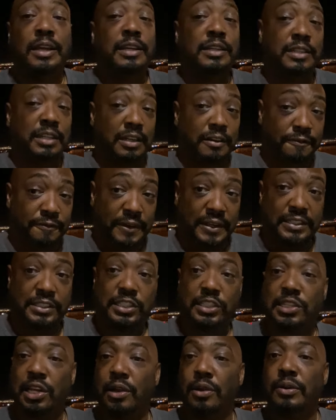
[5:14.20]
the defense
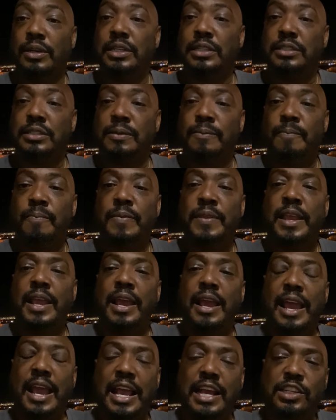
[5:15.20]
attorneys,
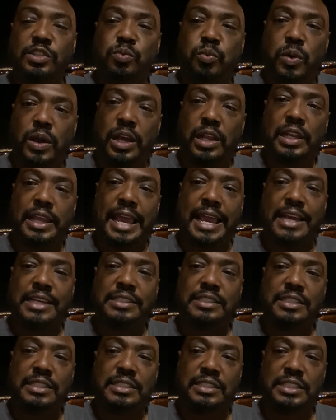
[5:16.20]
as well as
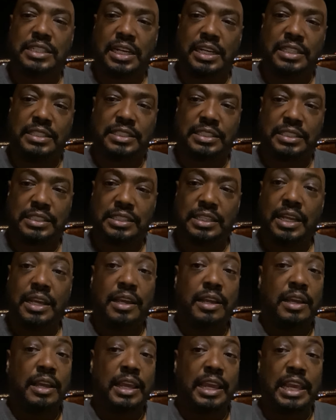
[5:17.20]
the judges,
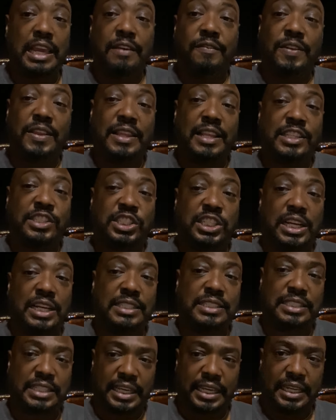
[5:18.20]
even the
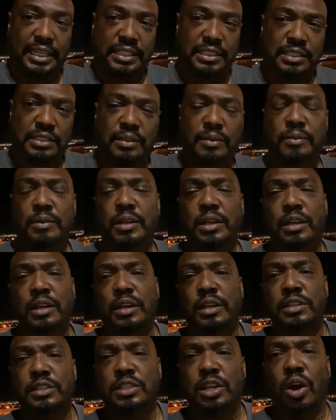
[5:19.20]
judgings.
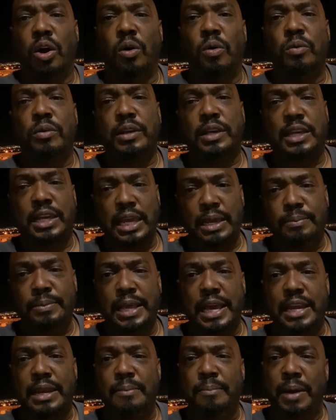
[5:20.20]
So keep
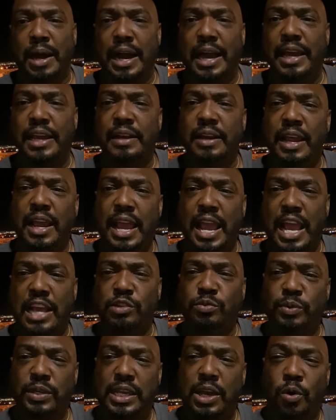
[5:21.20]
that in mind
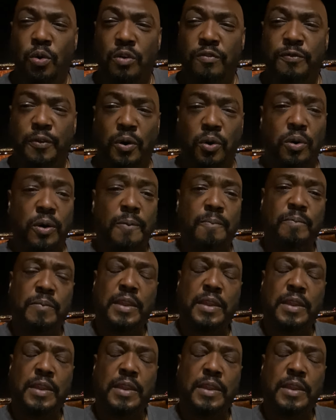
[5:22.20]
as we go forward.